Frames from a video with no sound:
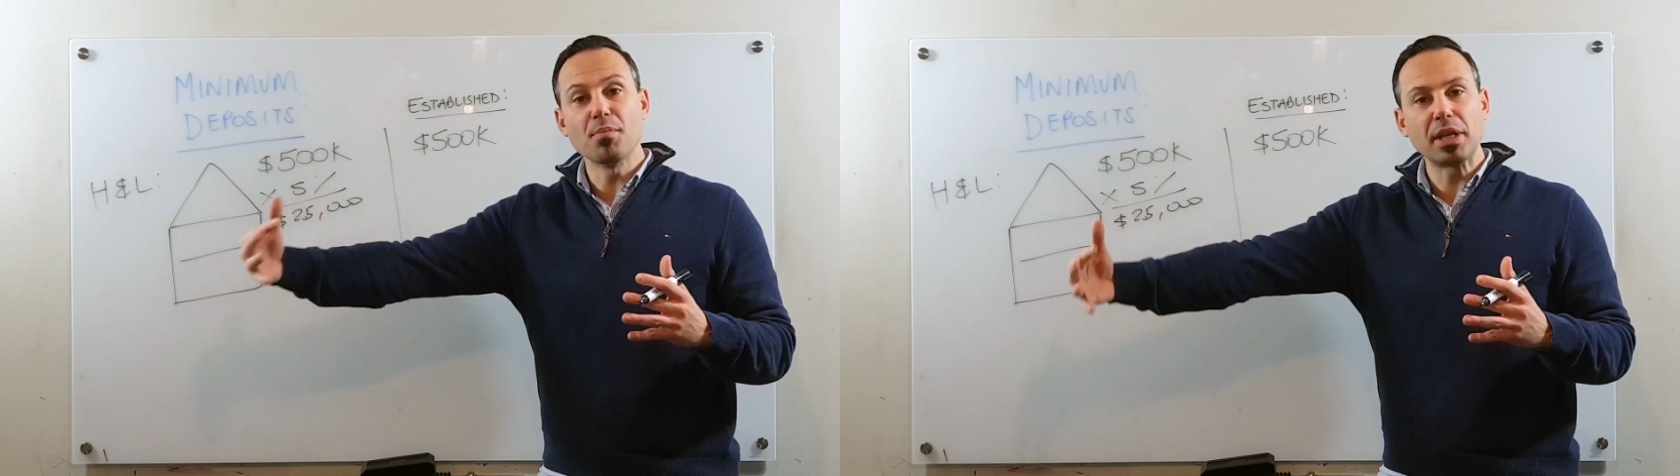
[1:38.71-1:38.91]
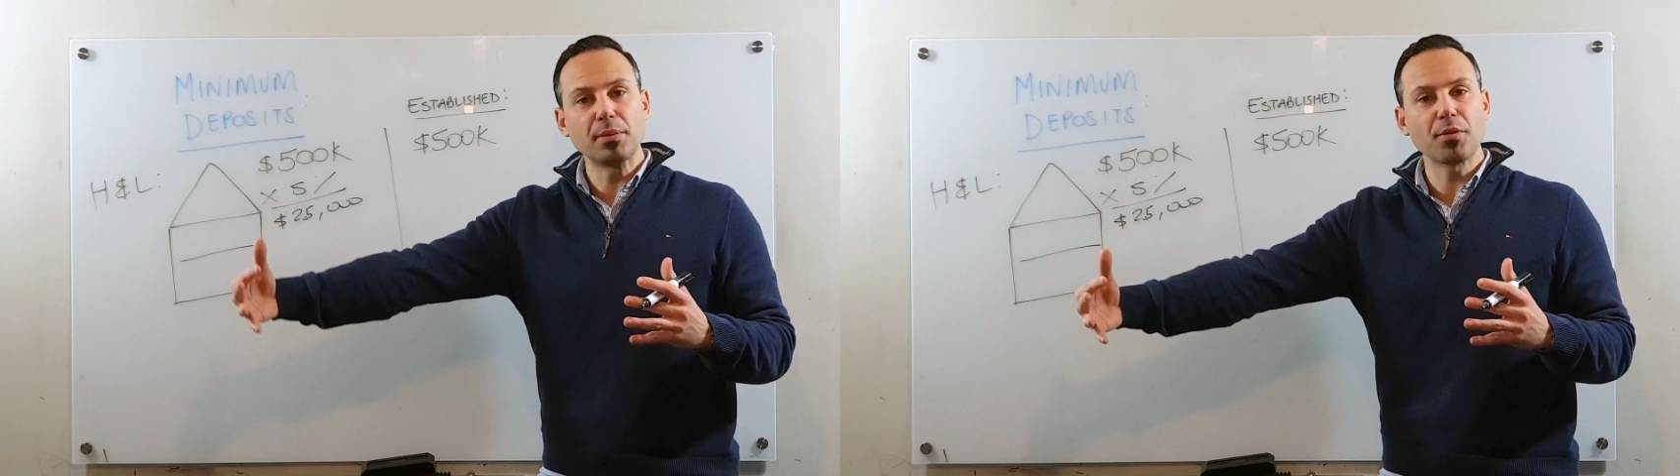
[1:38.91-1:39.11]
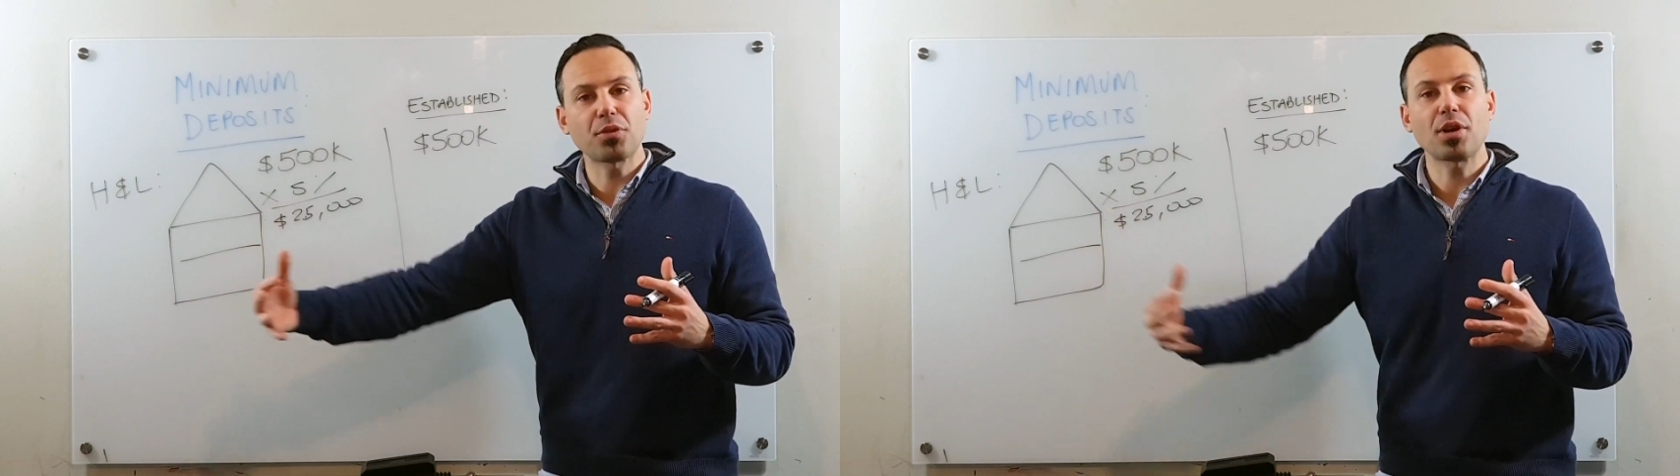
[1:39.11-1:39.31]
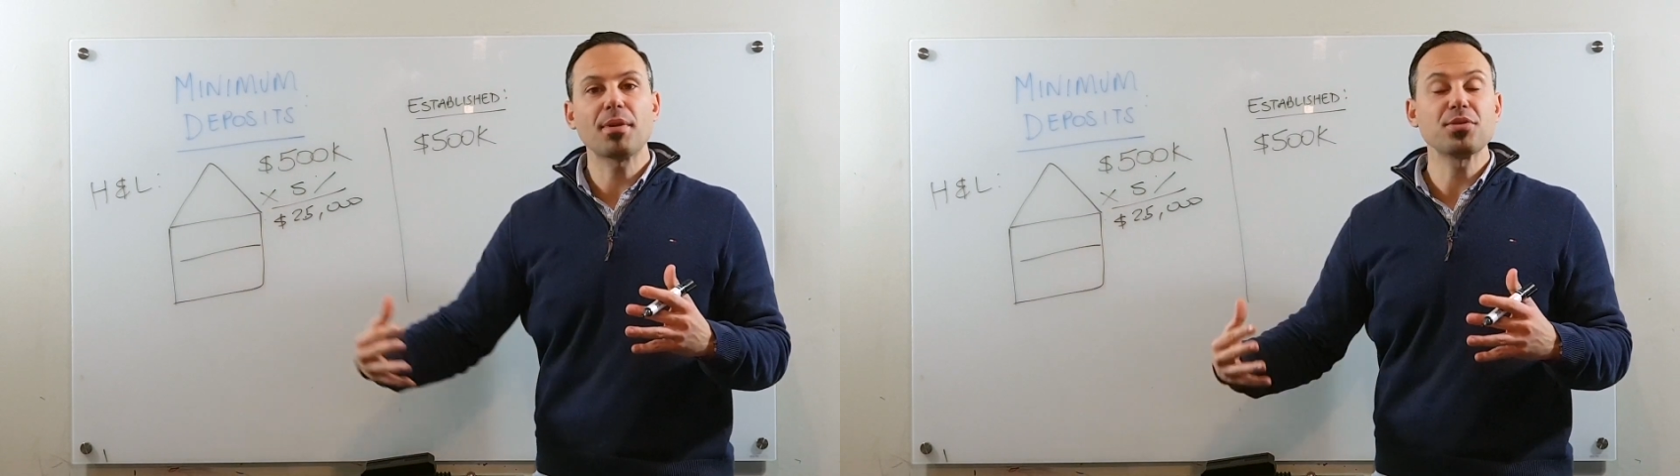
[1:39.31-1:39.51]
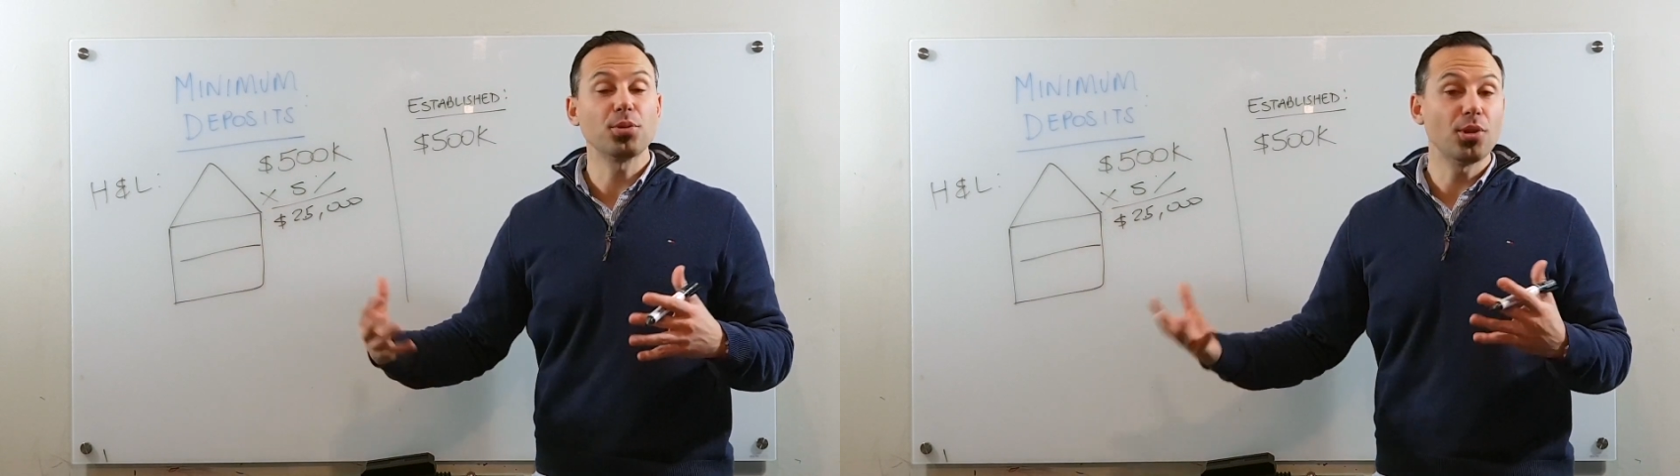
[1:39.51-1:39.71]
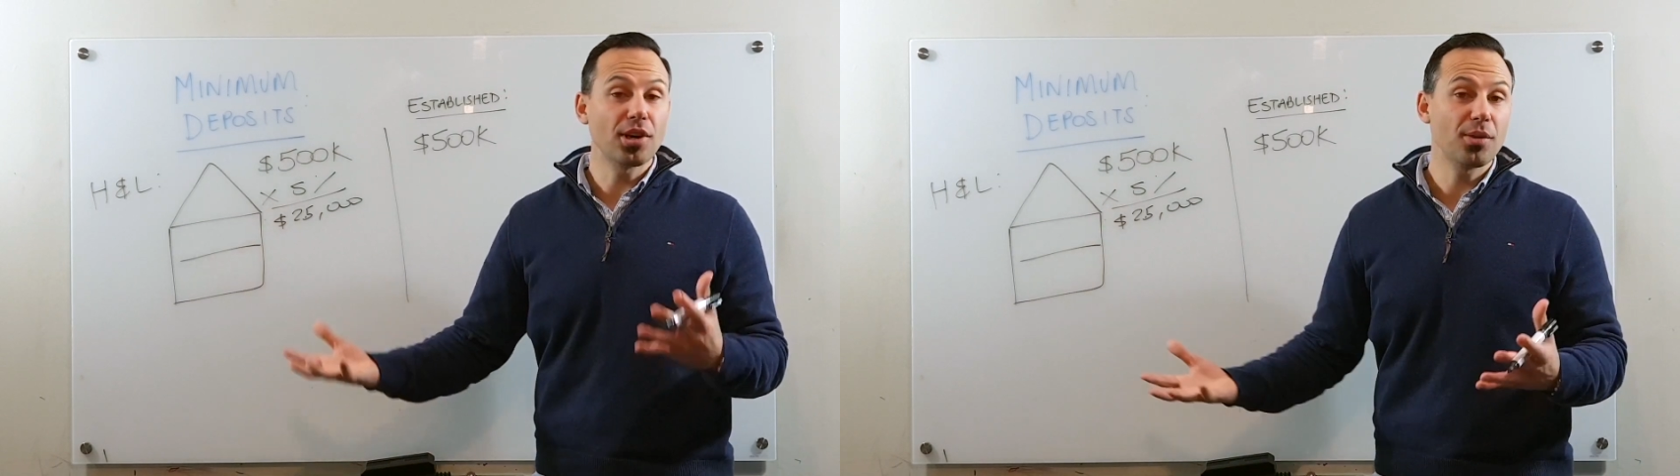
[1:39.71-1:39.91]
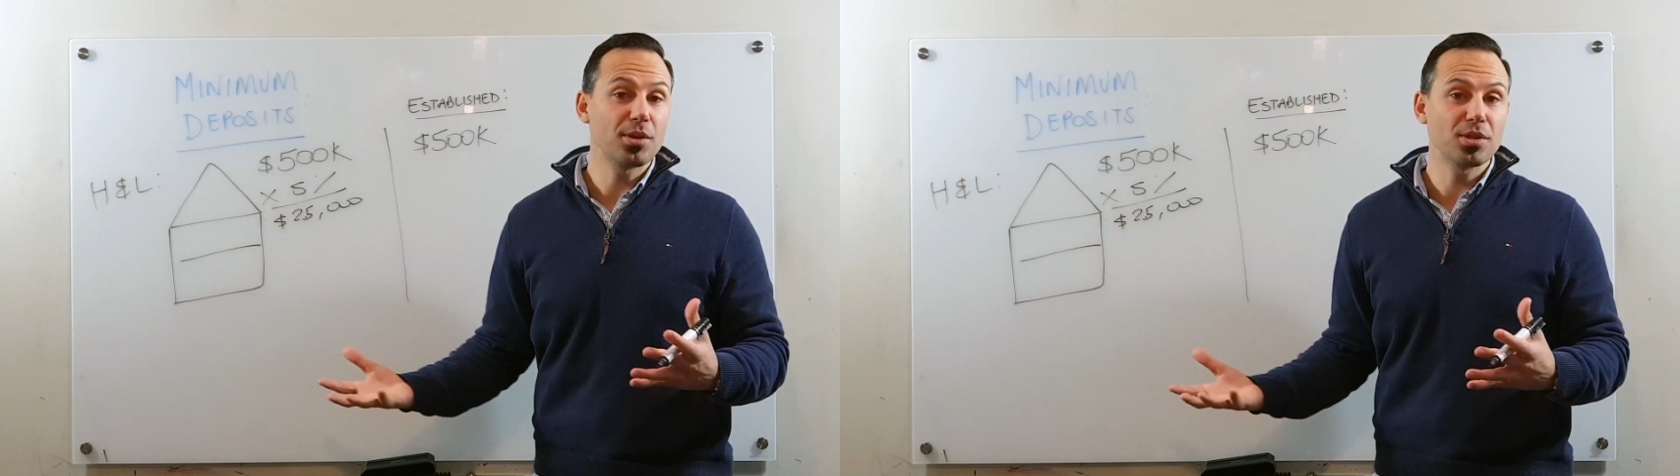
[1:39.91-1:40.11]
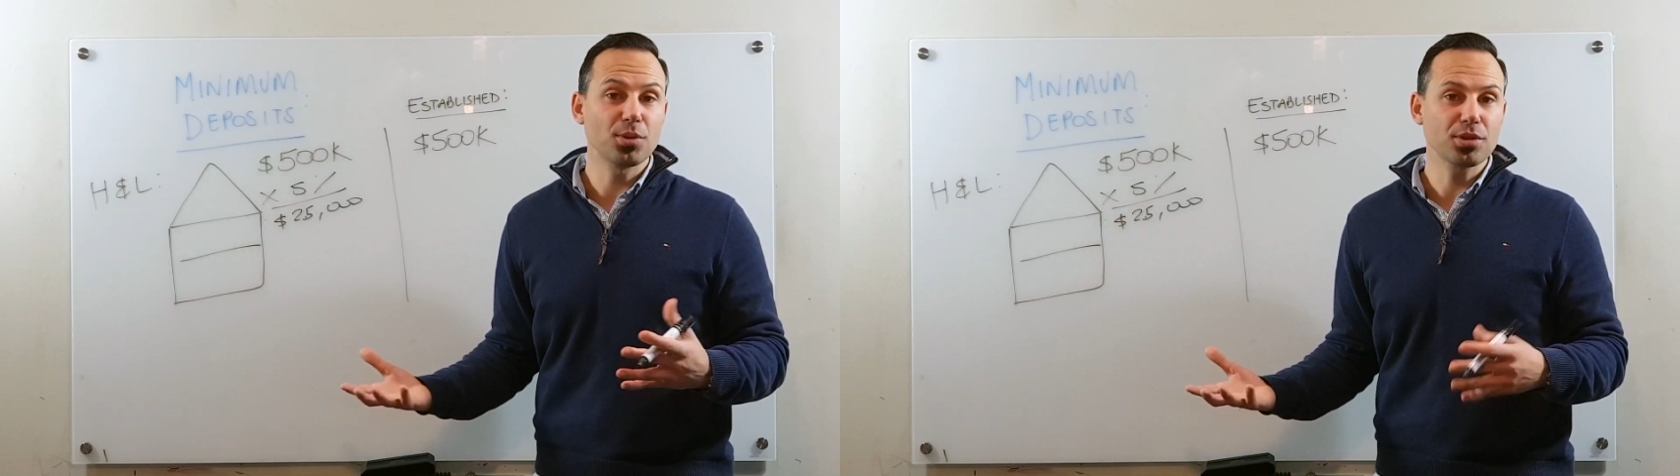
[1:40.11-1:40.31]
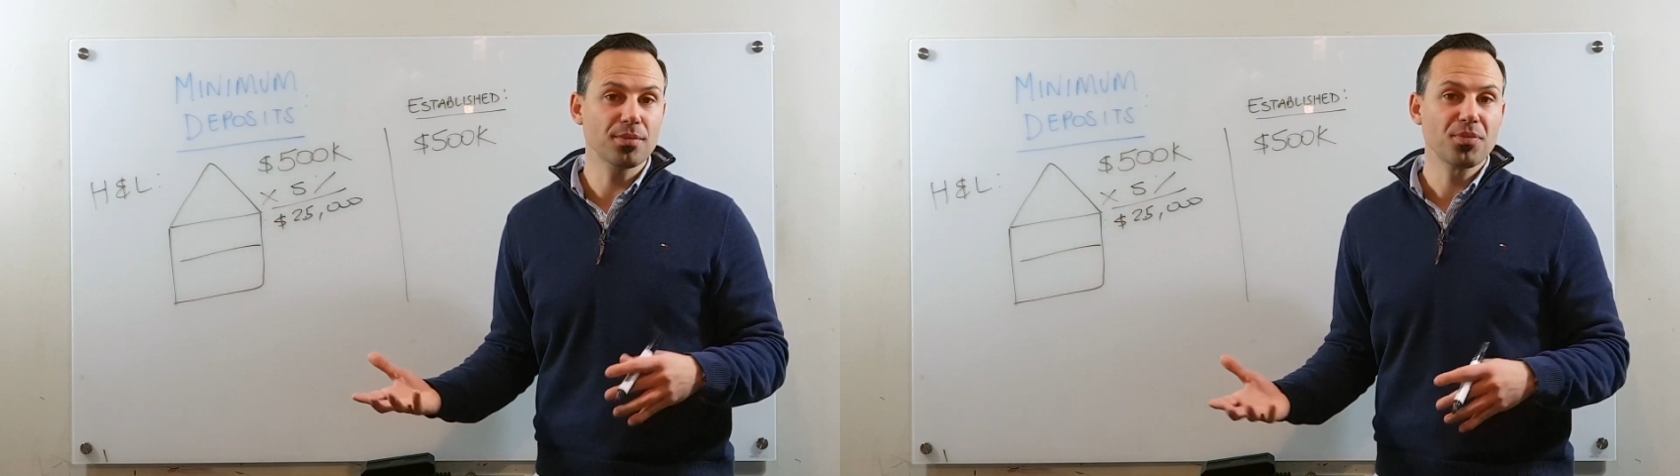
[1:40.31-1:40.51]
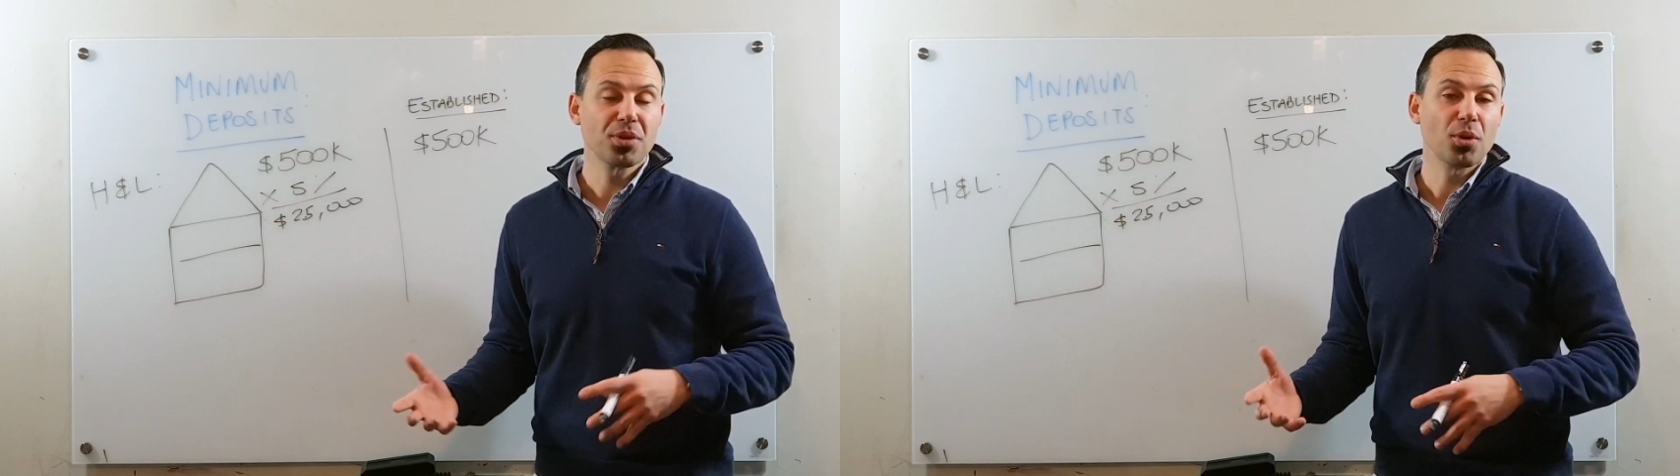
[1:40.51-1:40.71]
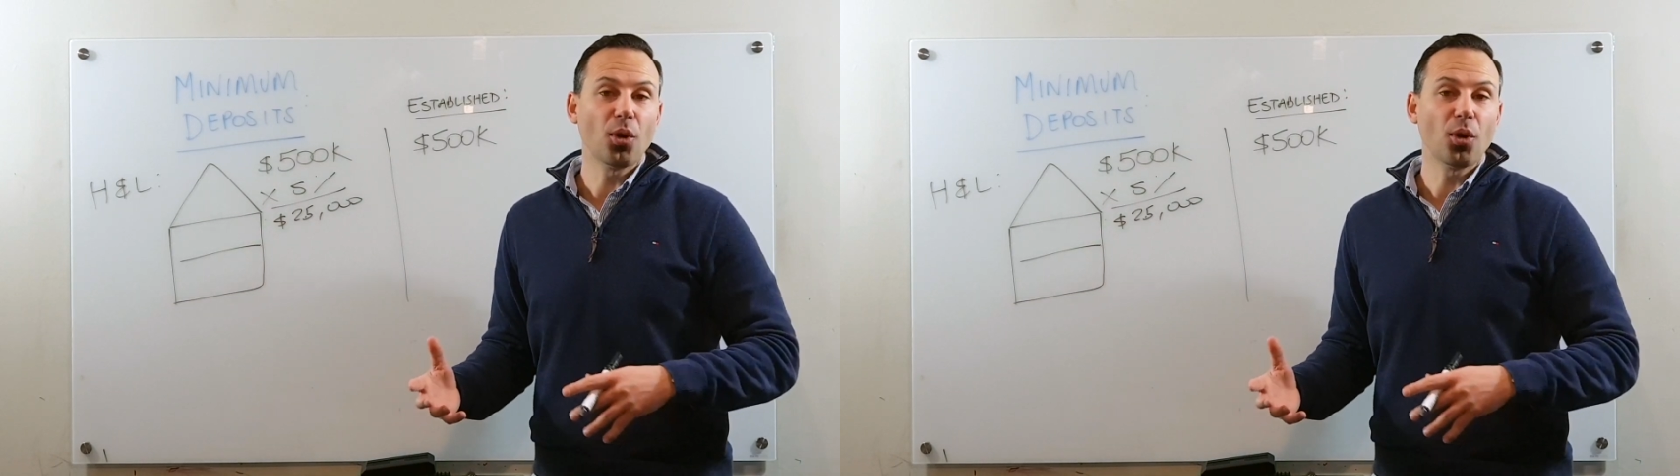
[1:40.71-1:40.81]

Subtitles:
minimum of 3 months or longer, which is awesome,